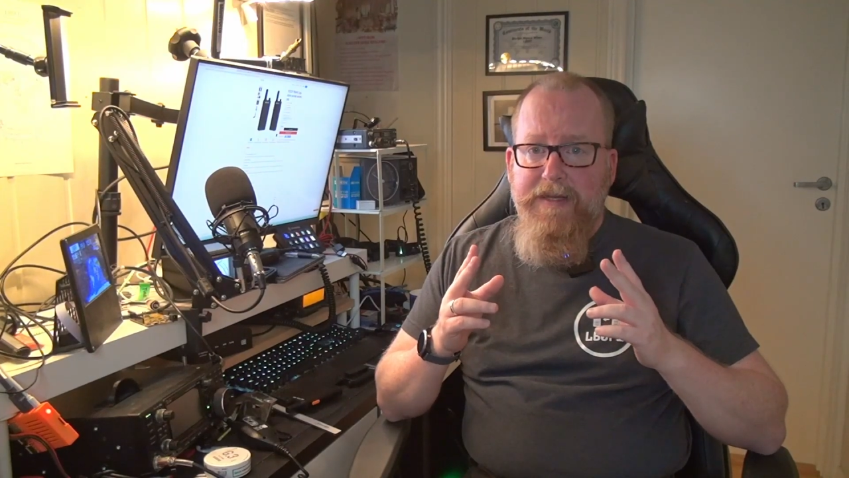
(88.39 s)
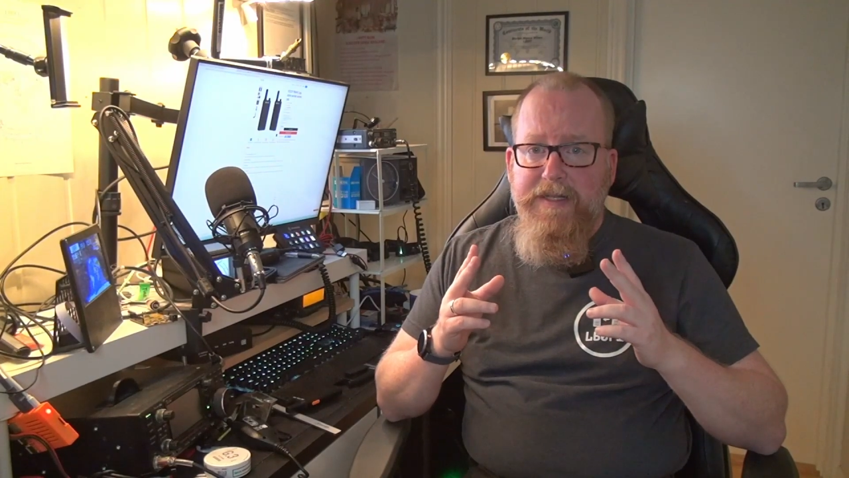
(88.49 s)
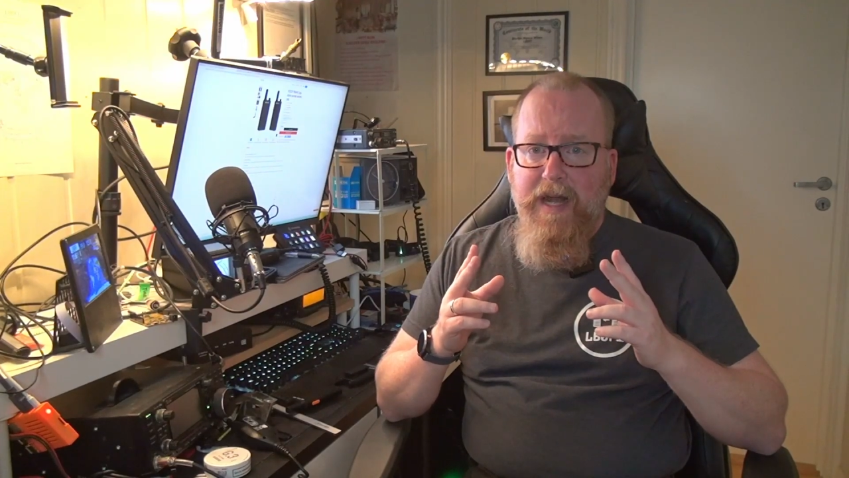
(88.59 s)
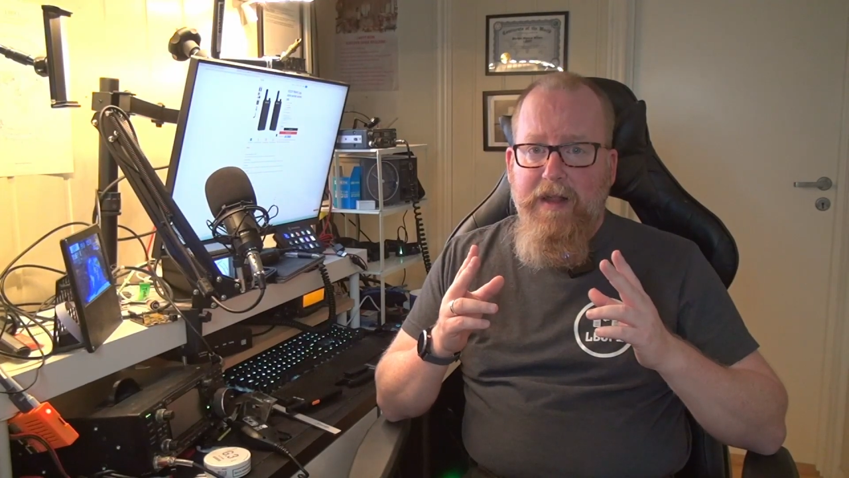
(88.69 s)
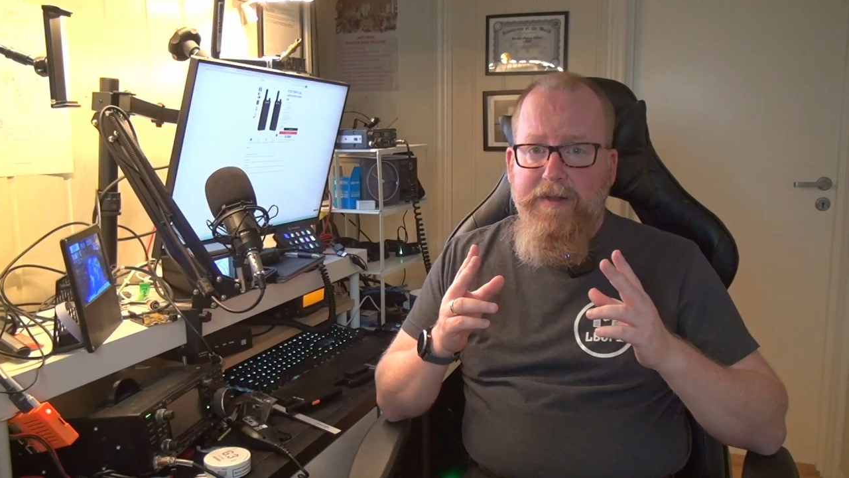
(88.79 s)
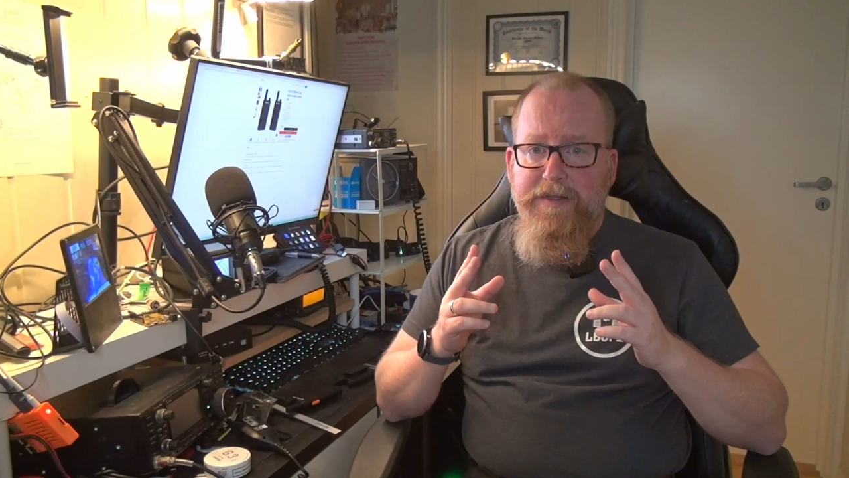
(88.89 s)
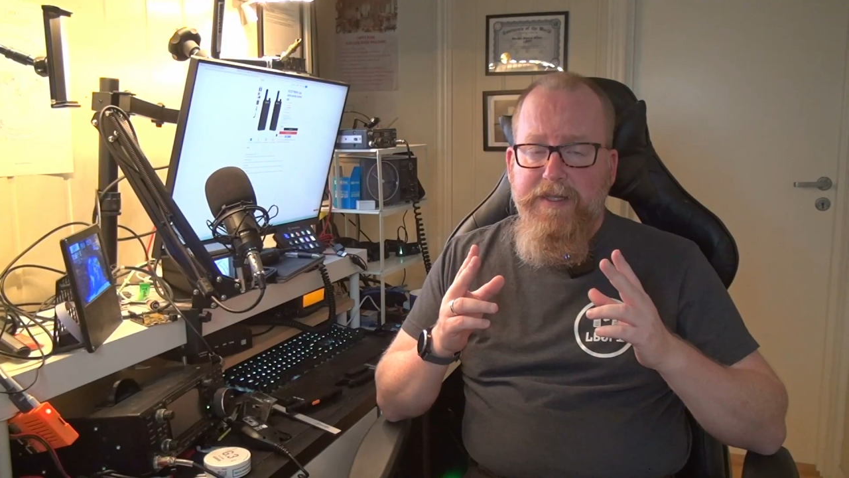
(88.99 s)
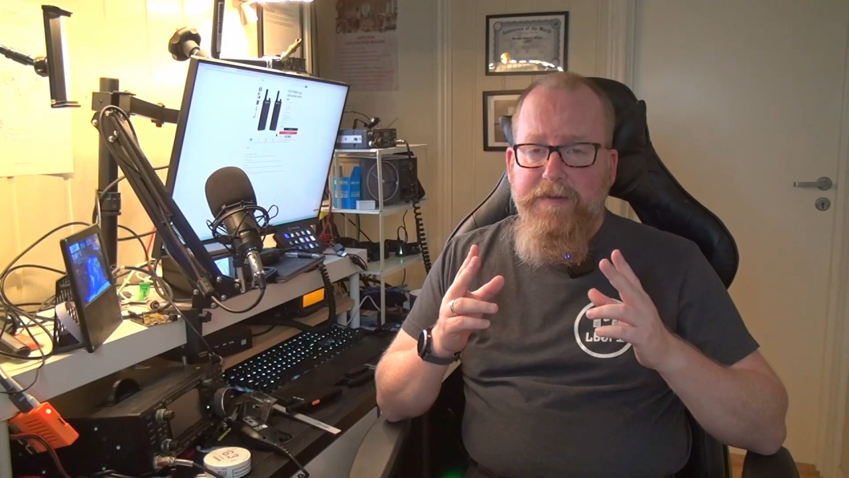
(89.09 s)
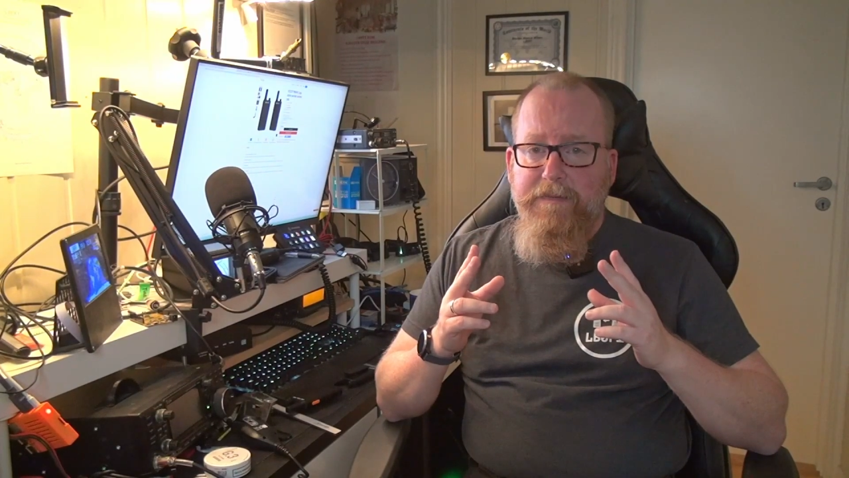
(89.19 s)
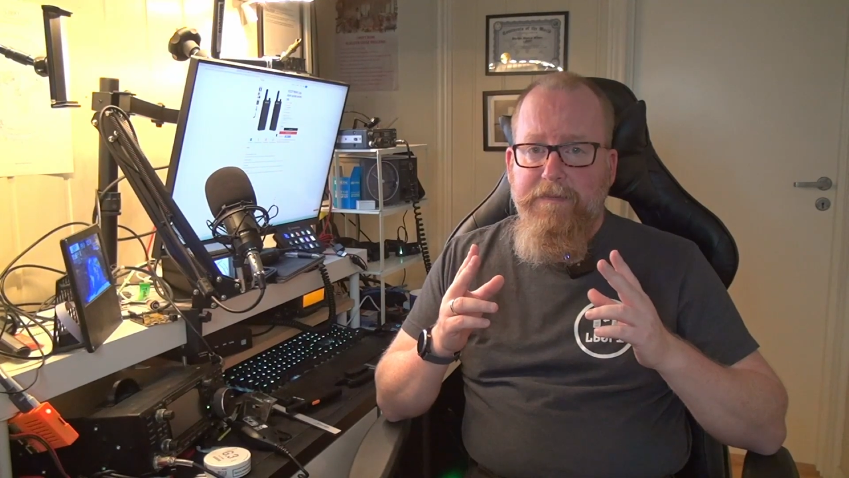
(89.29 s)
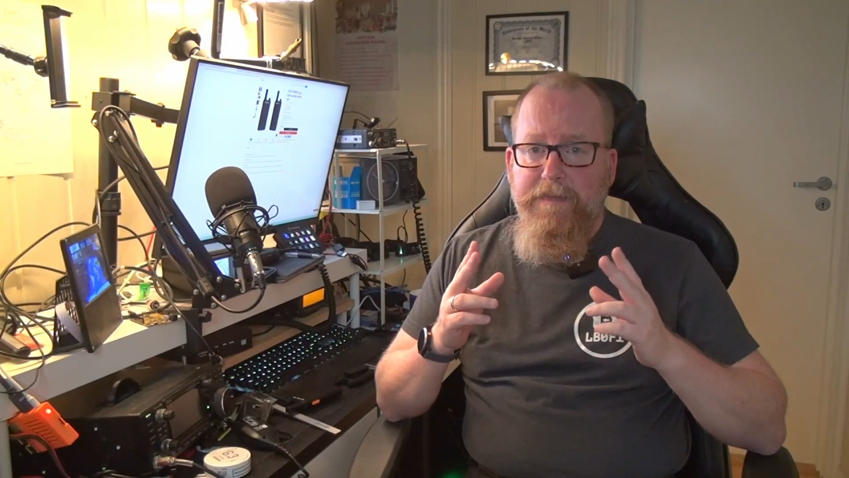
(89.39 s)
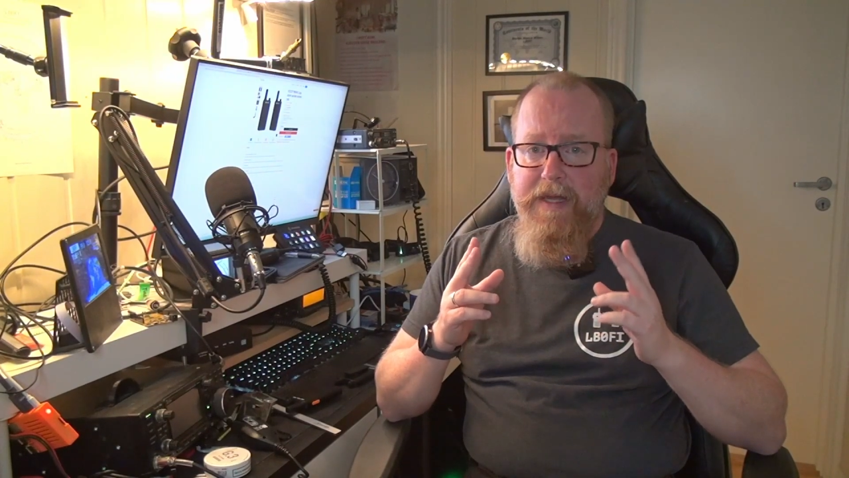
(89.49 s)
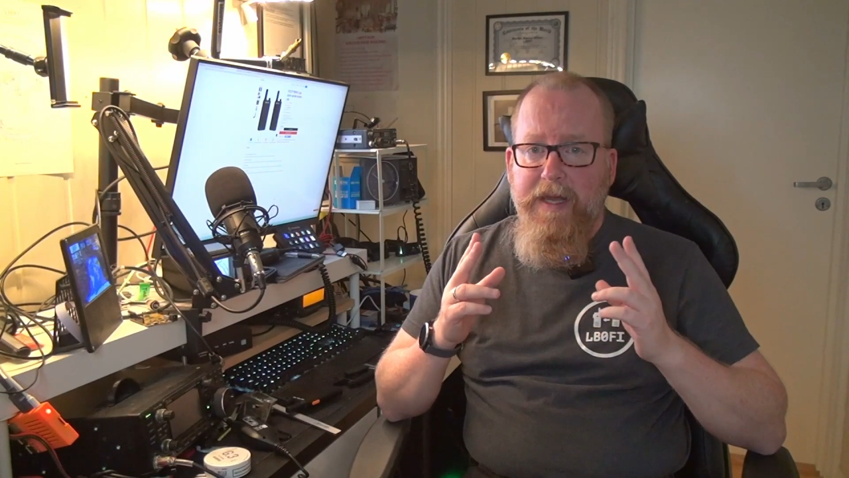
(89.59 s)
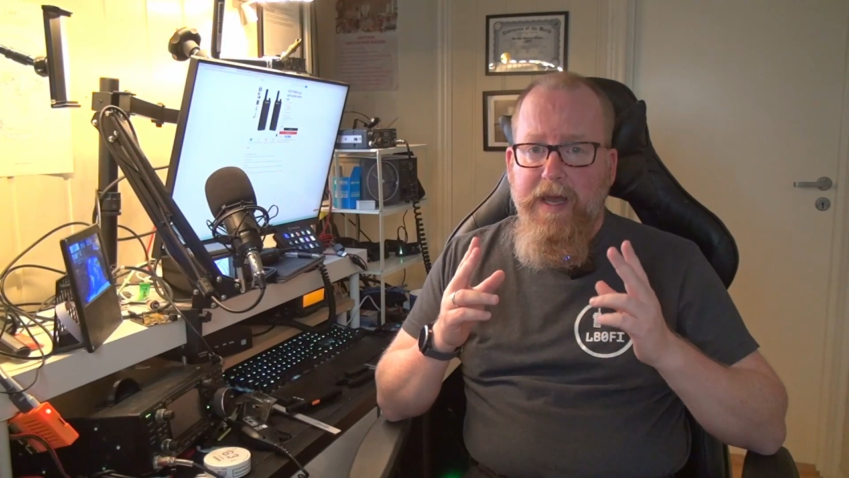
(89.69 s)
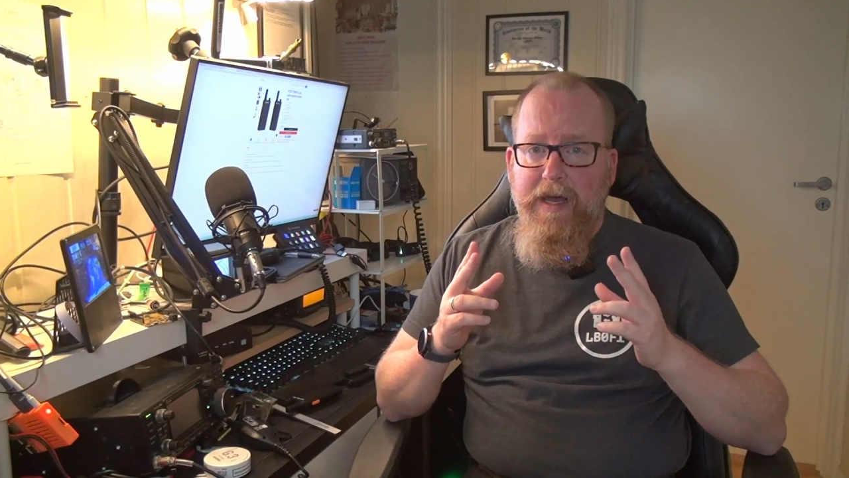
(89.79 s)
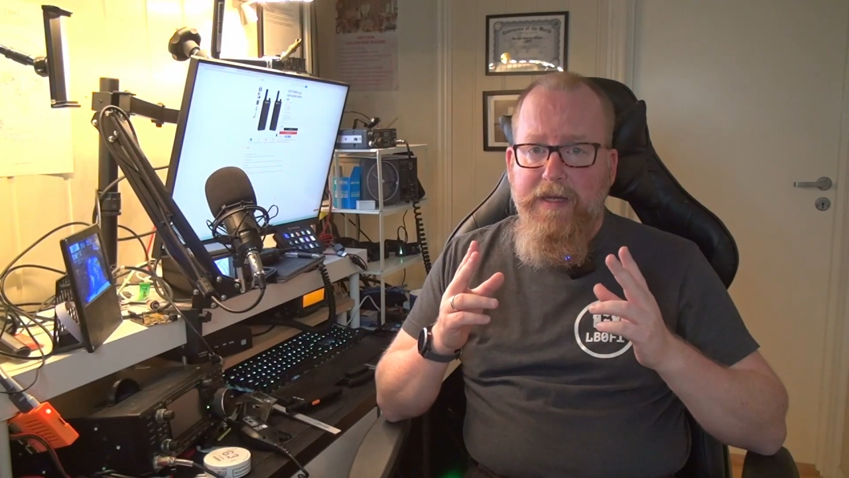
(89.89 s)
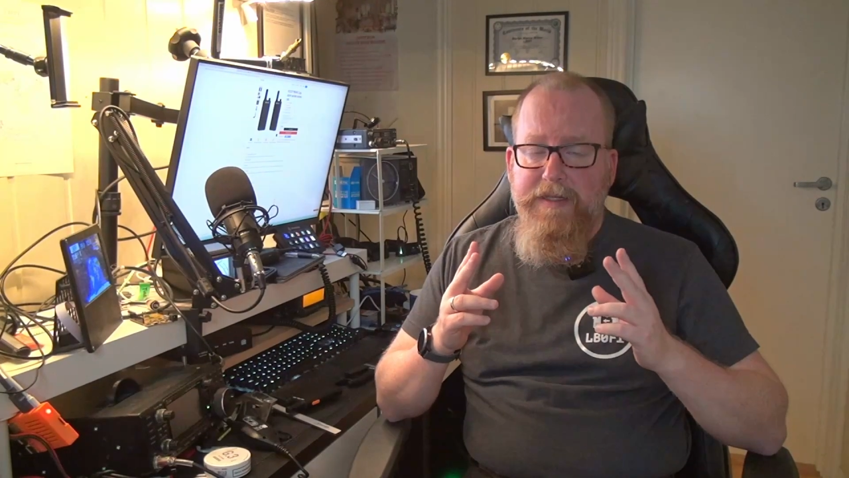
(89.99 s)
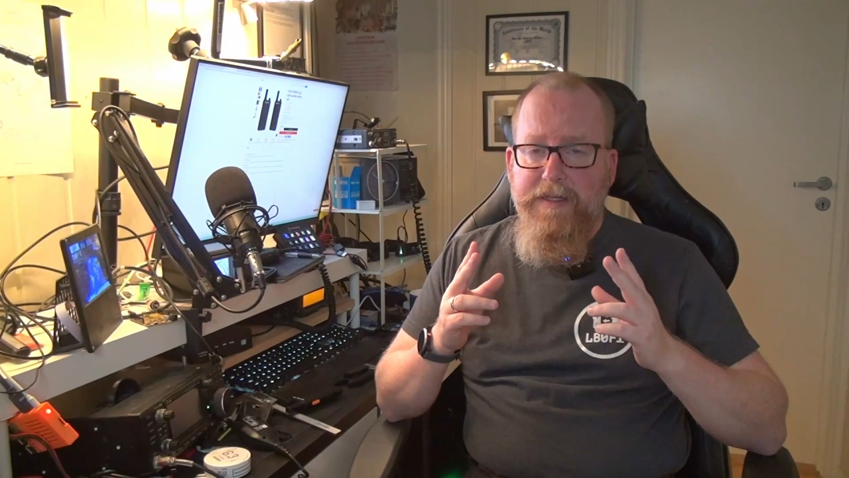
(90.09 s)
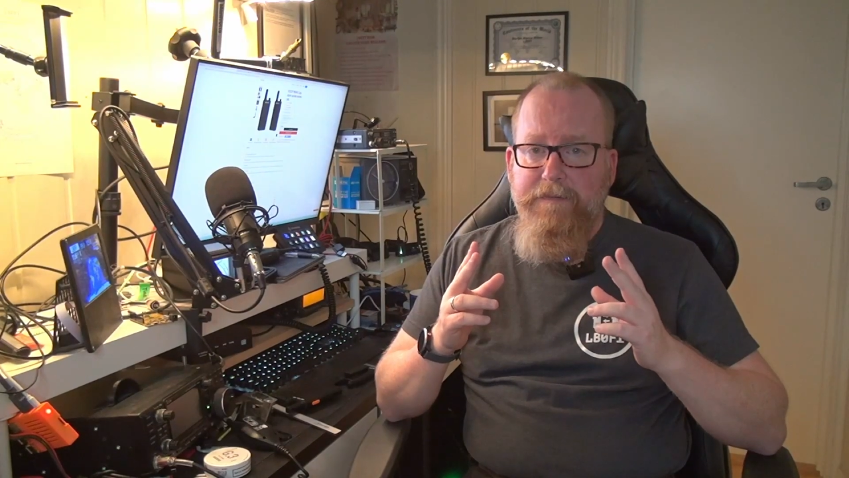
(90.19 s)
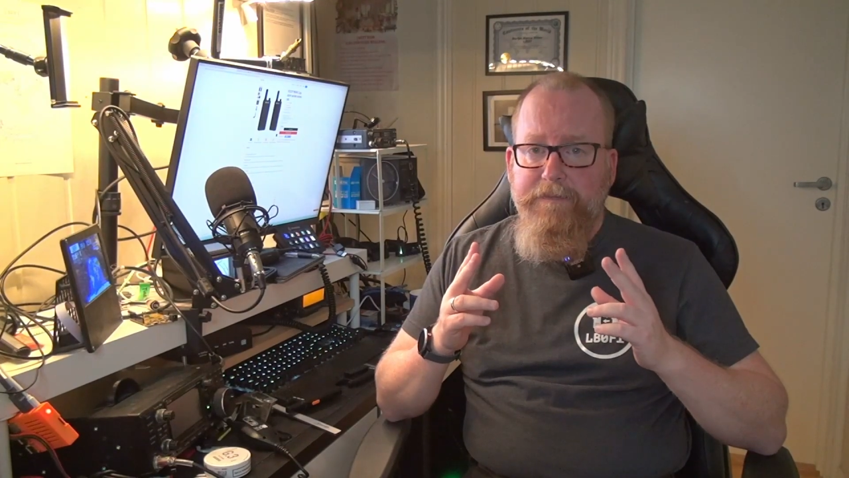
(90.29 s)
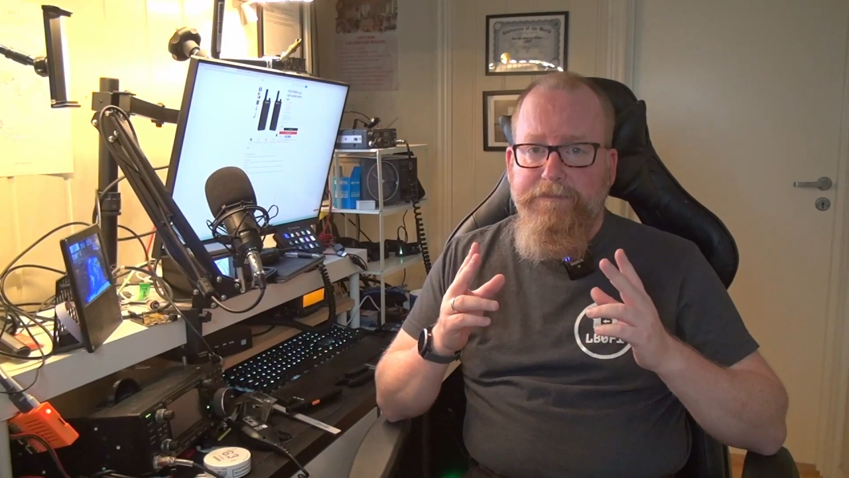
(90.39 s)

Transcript: challenge because,